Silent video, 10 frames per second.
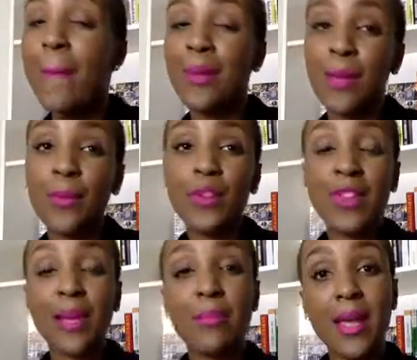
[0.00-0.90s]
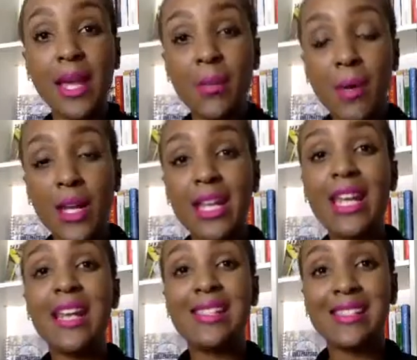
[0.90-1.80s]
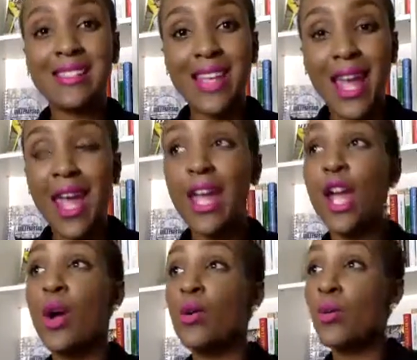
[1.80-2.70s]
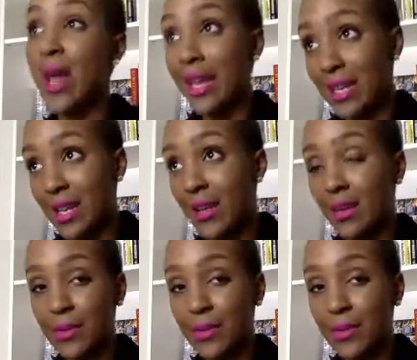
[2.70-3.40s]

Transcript: People that make money, stay ready.